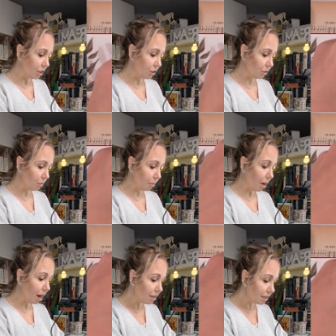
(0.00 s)
to
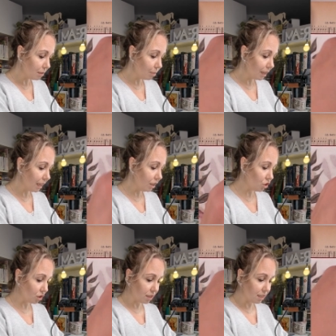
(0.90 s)
possibly
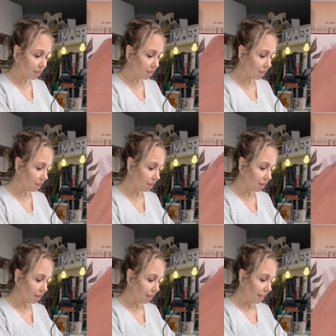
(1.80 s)
just
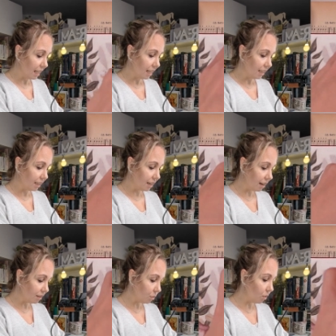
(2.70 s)

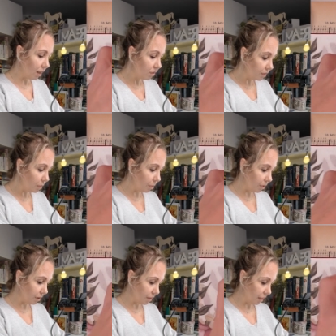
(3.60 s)
cut one of the
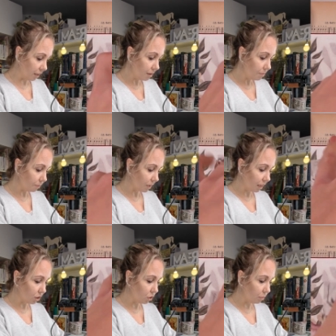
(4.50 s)
birdie
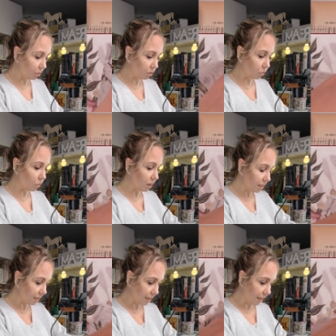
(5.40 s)
to put on
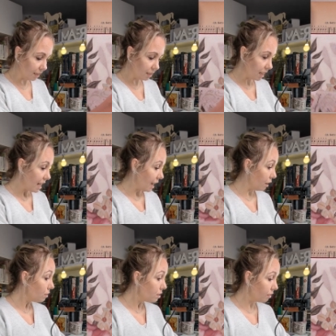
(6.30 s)
one side. I
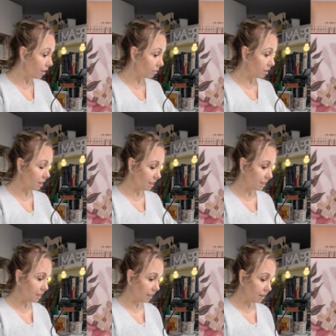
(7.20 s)
also found these
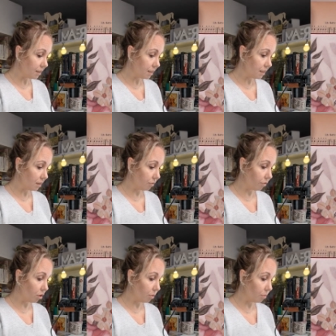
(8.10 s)
stickers. These are
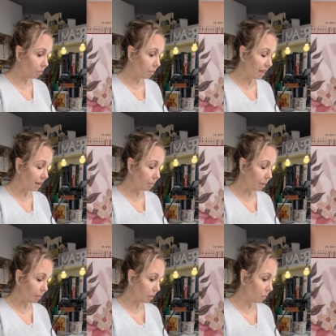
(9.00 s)
from
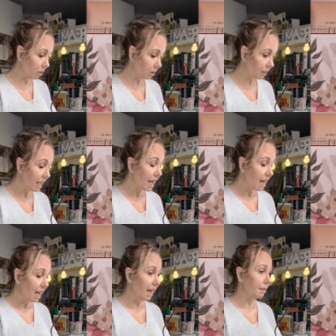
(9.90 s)
Paper World,
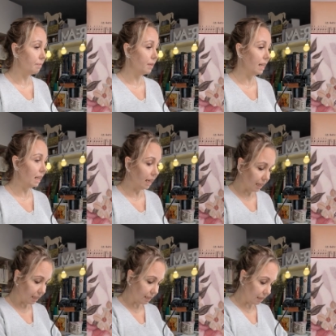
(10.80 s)
and the
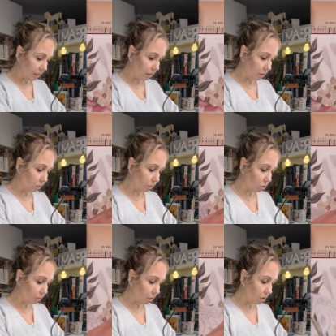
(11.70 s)
link is in the
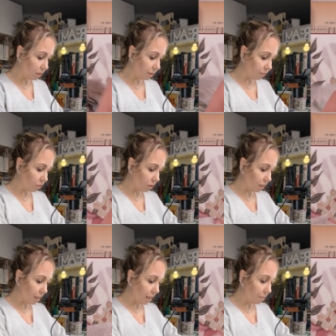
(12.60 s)
description box for
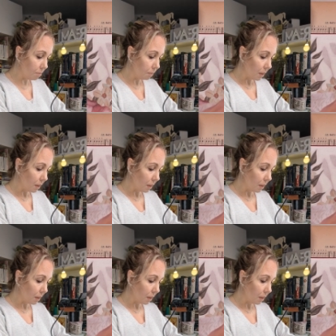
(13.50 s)
them.